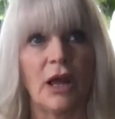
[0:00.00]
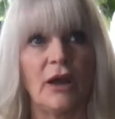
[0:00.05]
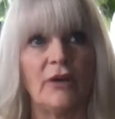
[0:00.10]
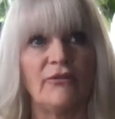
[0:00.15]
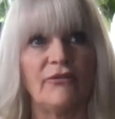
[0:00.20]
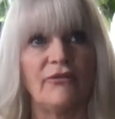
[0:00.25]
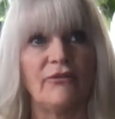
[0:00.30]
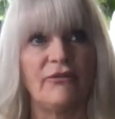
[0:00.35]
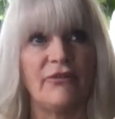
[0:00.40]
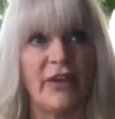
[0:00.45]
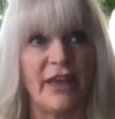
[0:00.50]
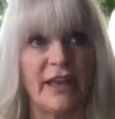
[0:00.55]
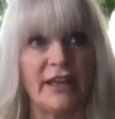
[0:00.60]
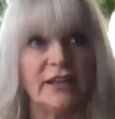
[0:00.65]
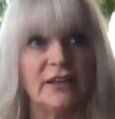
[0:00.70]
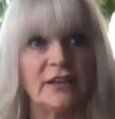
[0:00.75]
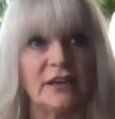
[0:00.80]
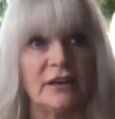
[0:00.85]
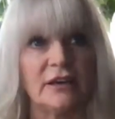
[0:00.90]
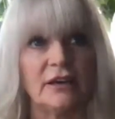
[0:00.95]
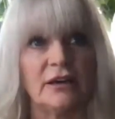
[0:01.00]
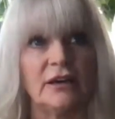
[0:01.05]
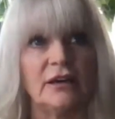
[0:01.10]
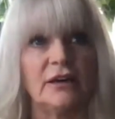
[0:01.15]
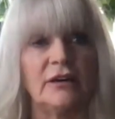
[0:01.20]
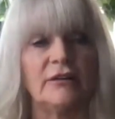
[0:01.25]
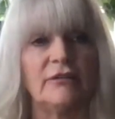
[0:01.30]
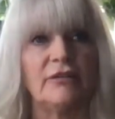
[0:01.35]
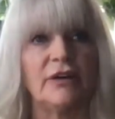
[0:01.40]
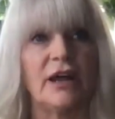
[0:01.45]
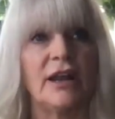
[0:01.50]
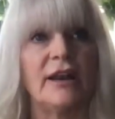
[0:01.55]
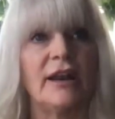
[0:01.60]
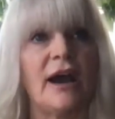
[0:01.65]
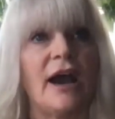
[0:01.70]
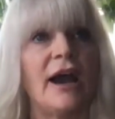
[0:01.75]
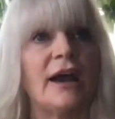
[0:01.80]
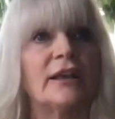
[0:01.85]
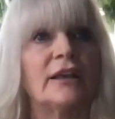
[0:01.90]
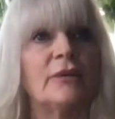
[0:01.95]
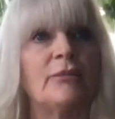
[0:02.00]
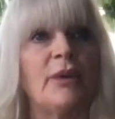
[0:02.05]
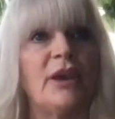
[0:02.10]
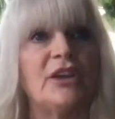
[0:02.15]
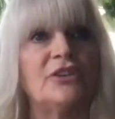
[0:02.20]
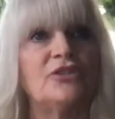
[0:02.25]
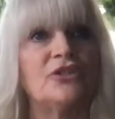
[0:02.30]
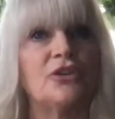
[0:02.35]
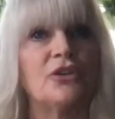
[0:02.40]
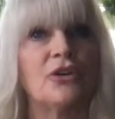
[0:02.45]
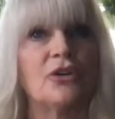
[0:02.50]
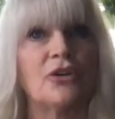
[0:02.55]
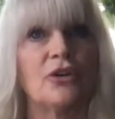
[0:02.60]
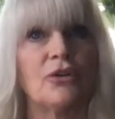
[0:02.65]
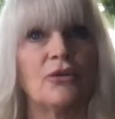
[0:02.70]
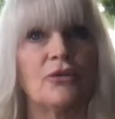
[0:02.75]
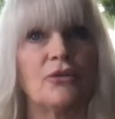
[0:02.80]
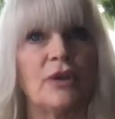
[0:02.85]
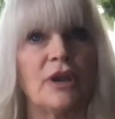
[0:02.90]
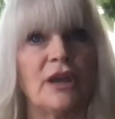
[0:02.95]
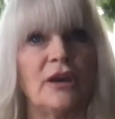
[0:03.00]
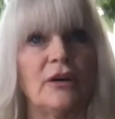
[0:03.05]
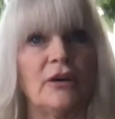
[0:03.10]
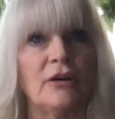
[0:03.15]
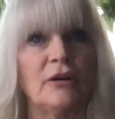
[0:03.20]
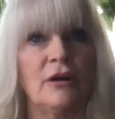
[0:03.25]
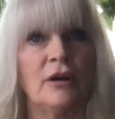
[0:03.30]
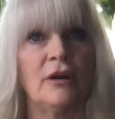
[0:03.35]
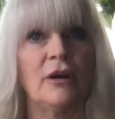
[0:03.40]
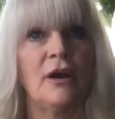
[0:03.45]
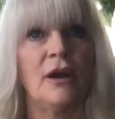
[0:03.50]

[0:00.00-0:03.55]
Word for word: uh, fit of an occupation or career,